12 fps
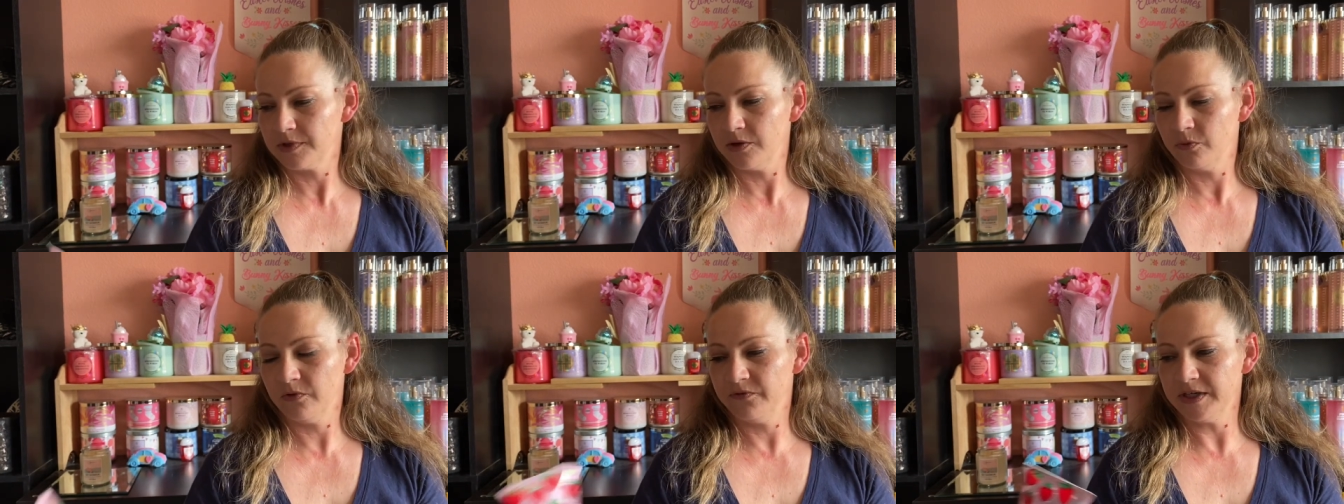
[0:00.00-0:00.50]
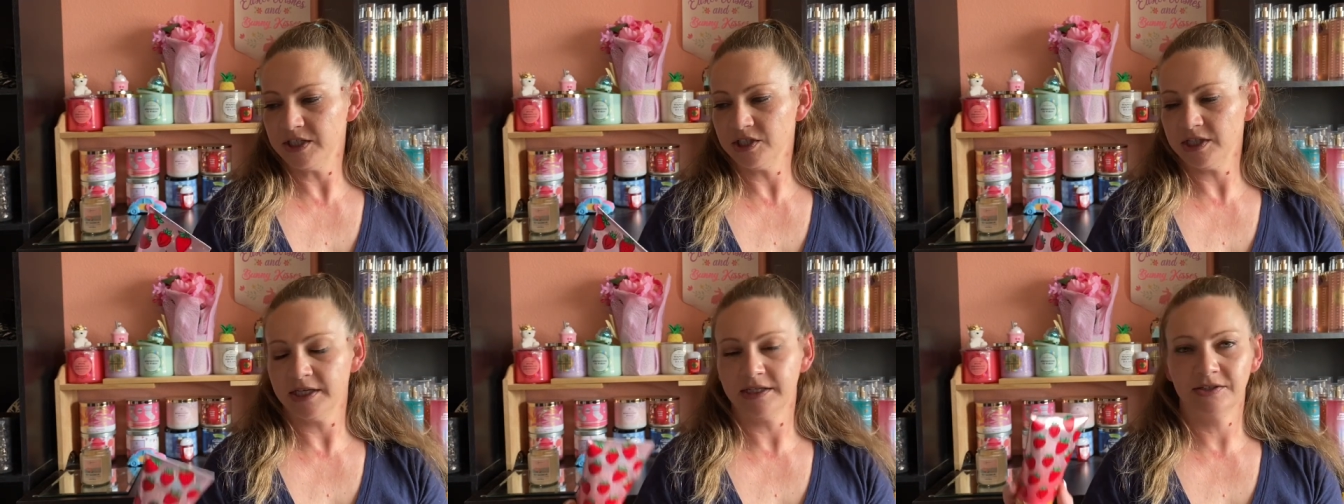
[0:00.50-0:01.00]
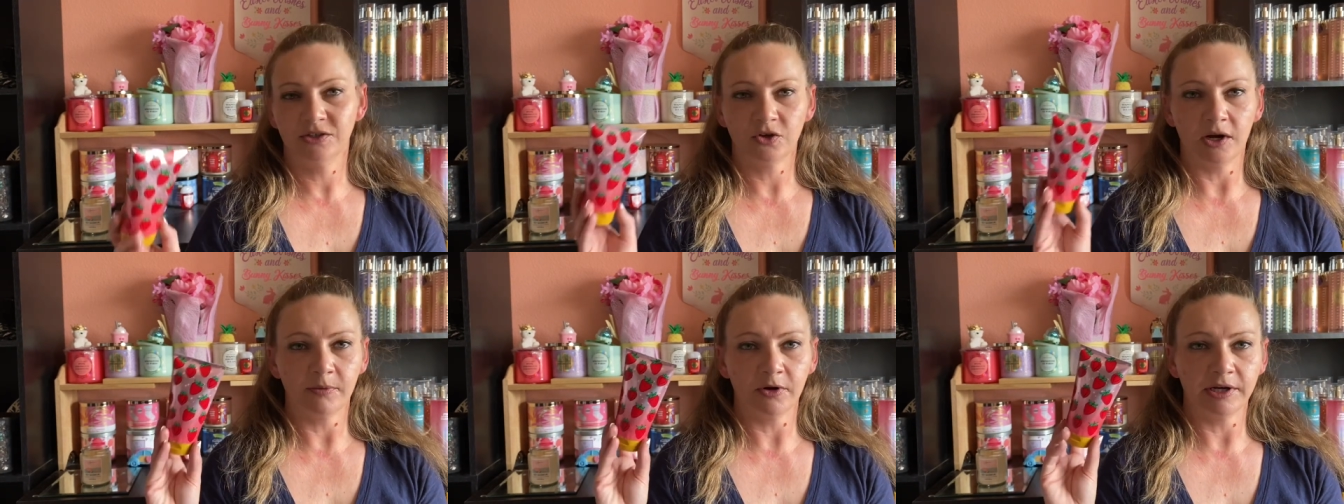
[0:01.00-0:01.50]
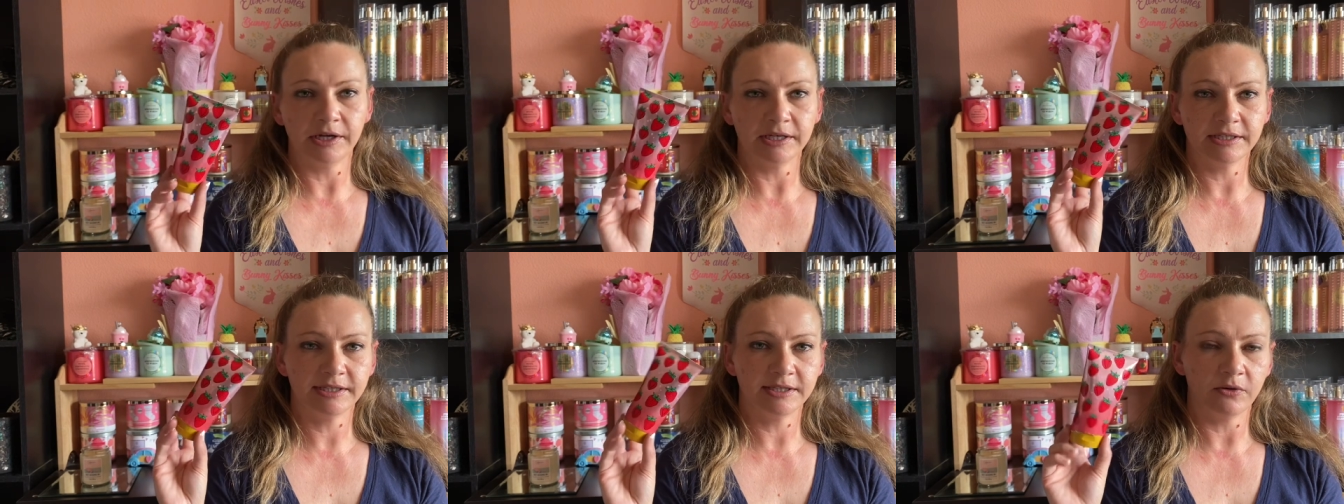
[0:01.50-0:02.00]
We finished a strawberry
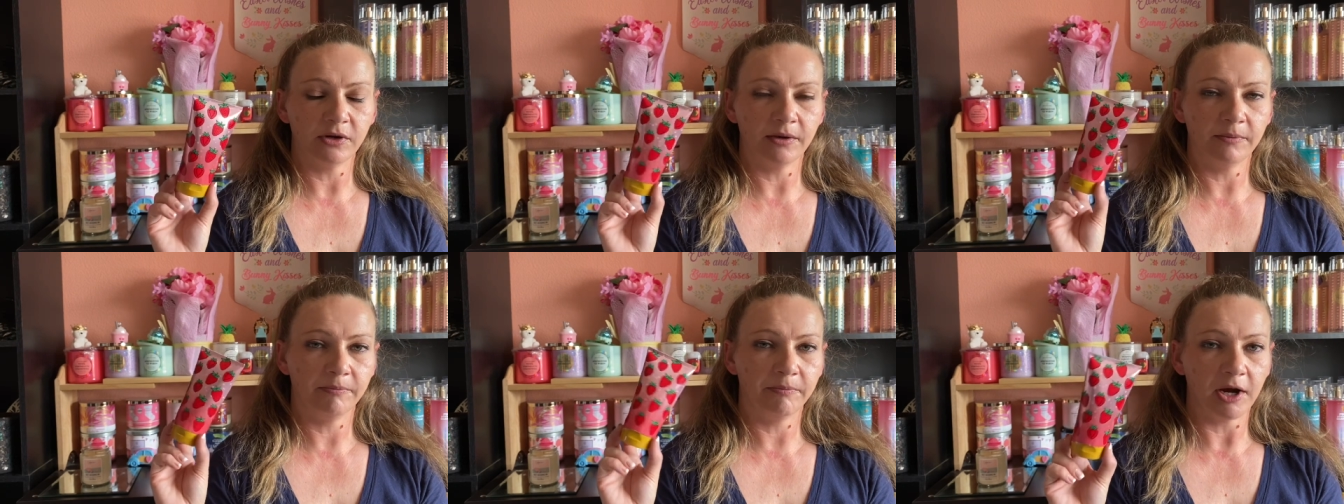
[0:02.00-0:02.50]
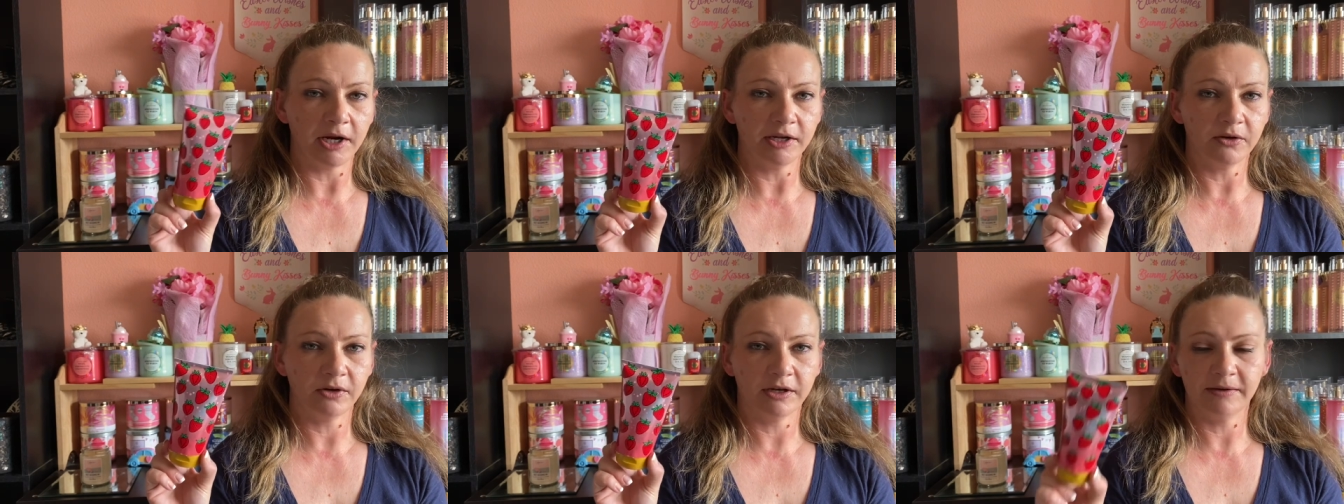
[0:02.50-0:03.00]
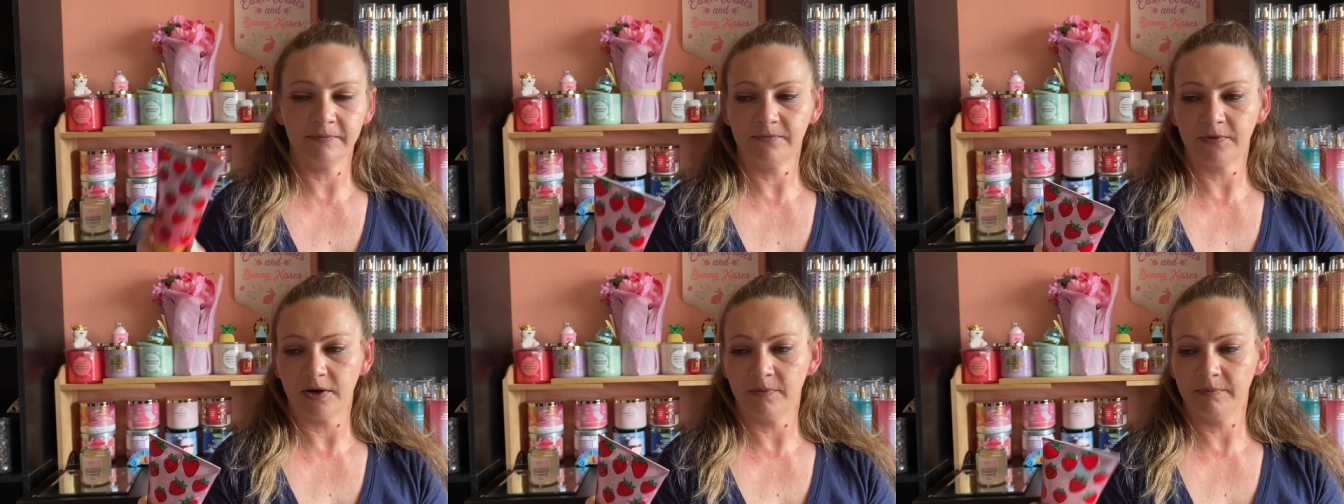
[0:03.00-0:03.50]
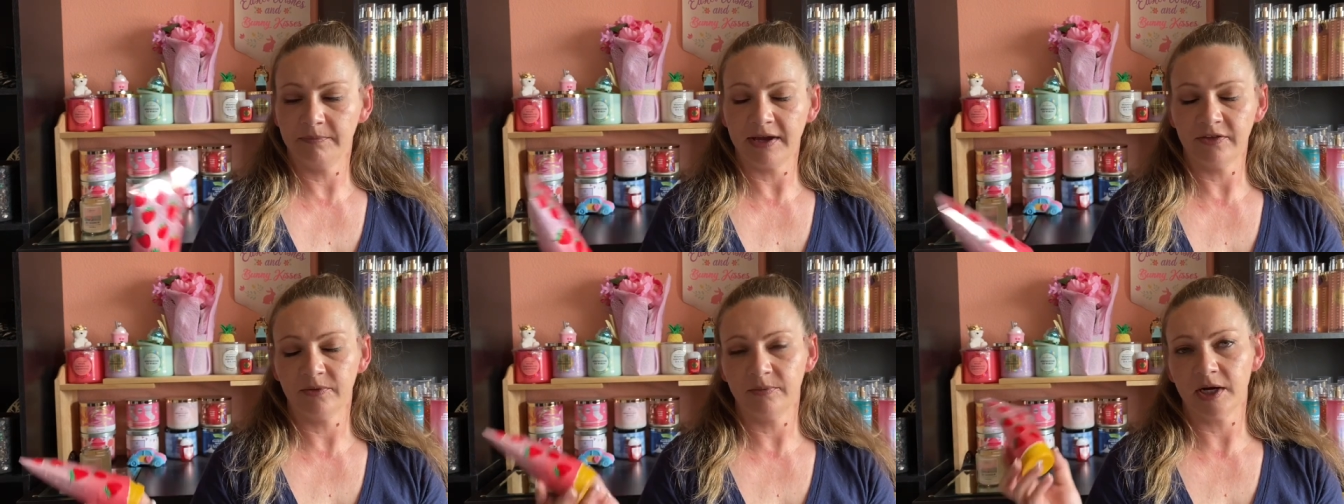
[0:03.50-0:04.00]
soda body cream from
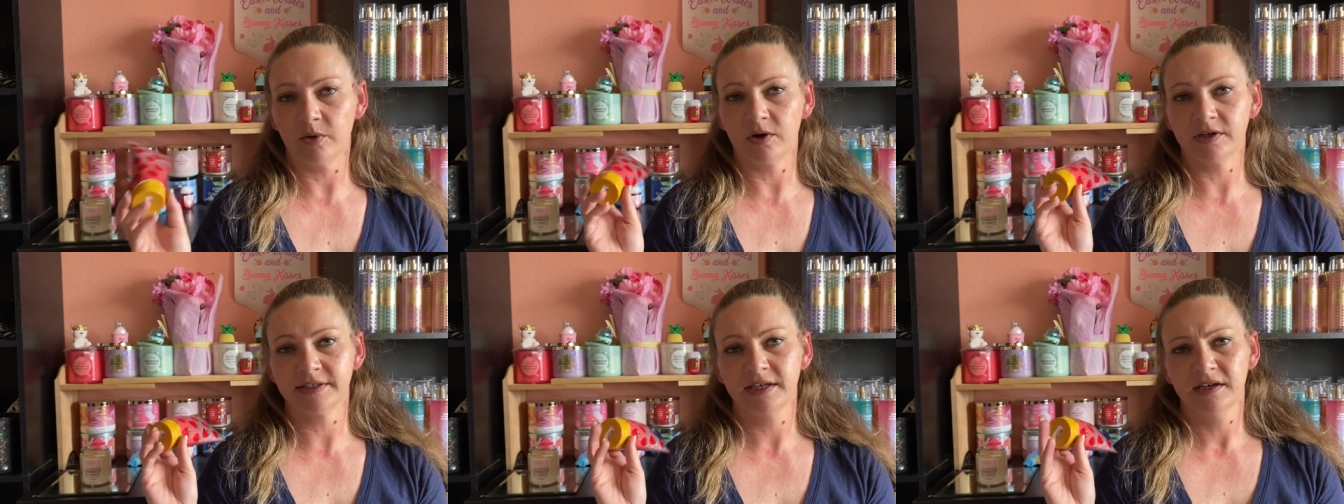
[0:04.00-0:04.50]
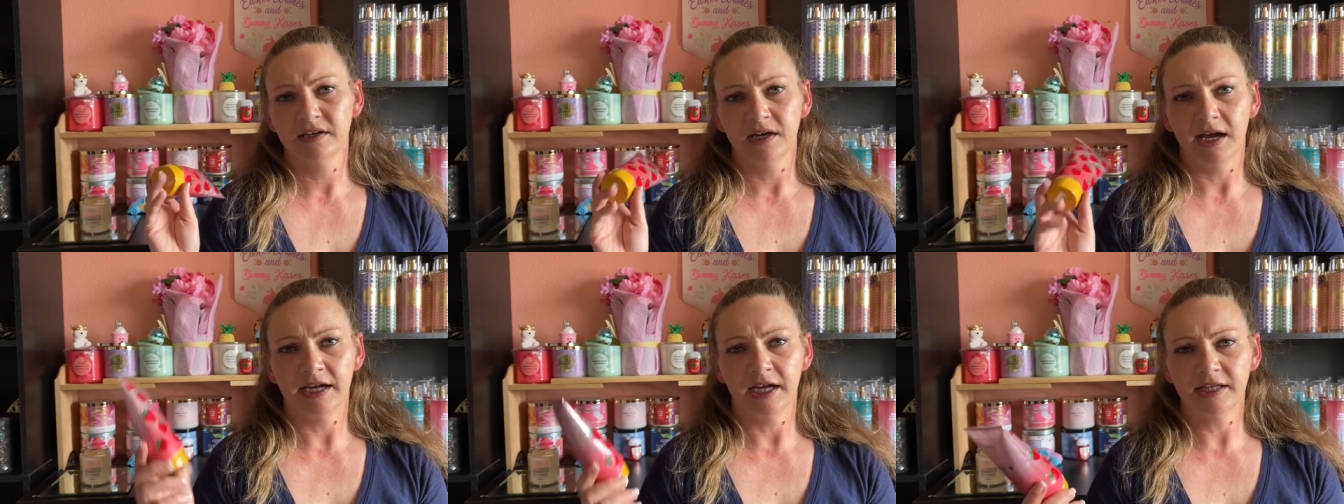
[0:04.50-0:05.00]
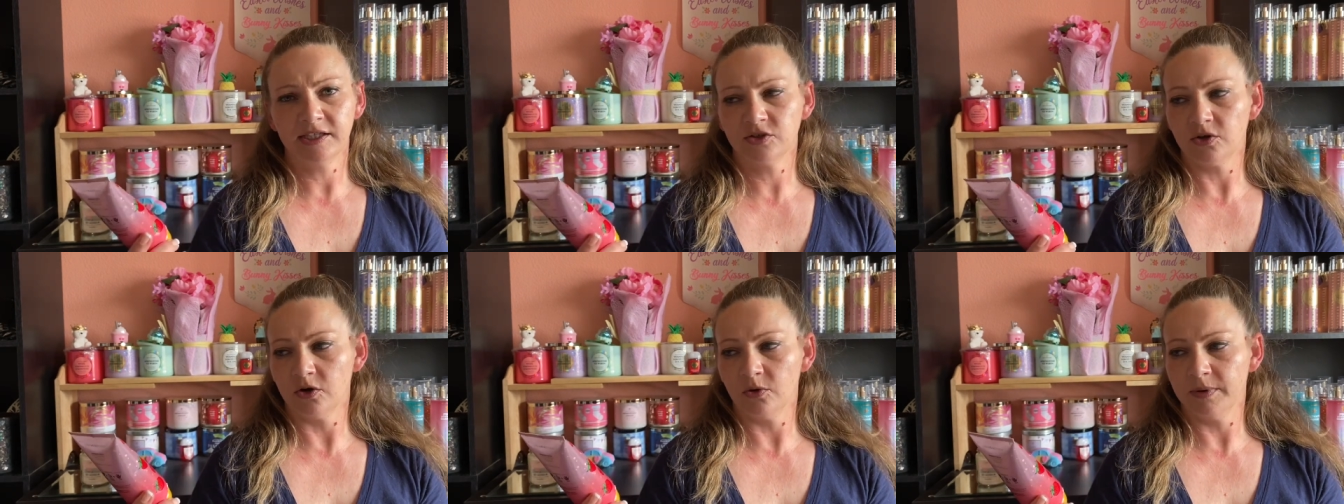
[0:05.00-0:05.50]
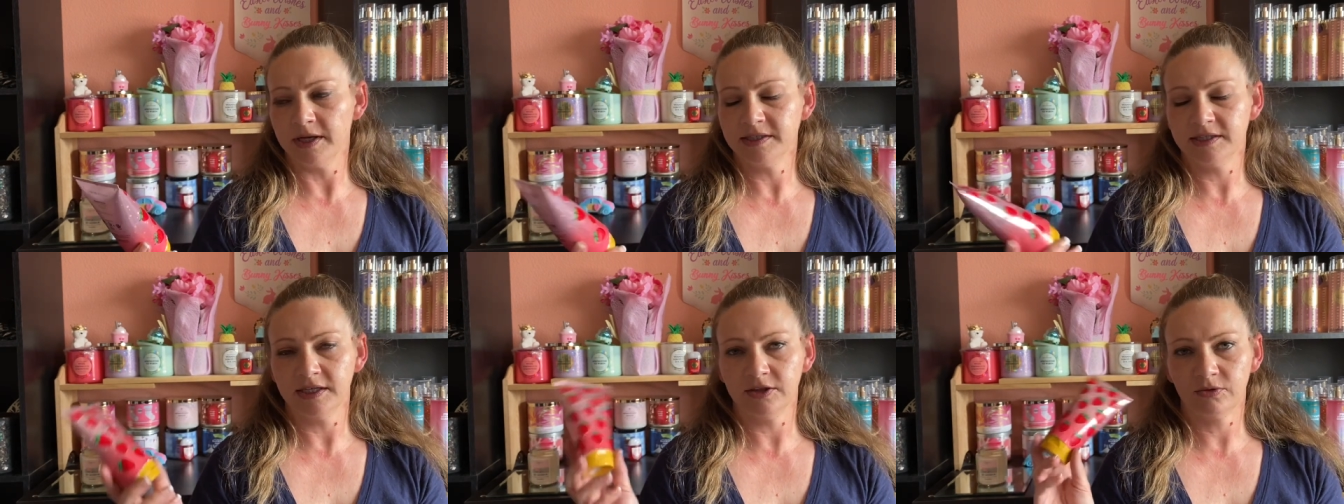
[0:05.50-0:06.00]
Bath and Body Works. I kind of struggle
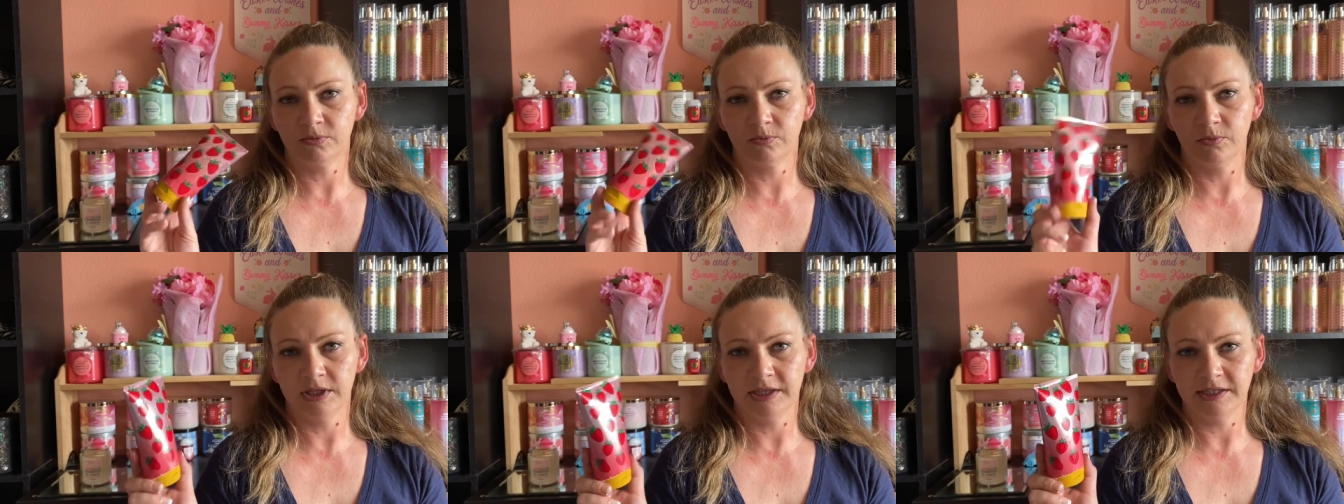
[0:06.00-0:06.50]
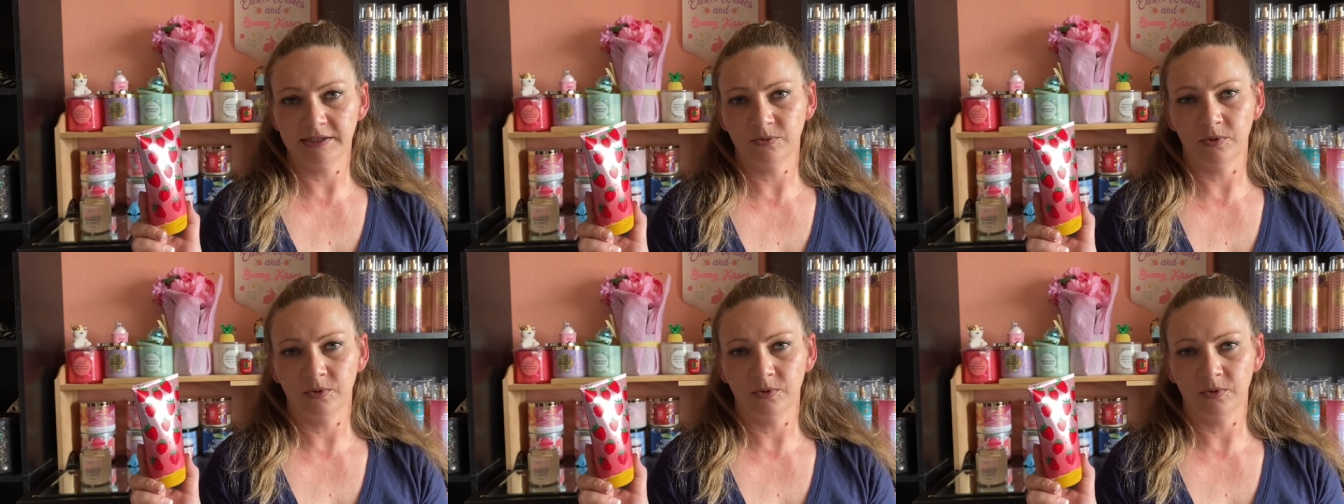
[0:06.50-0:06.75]
busted with this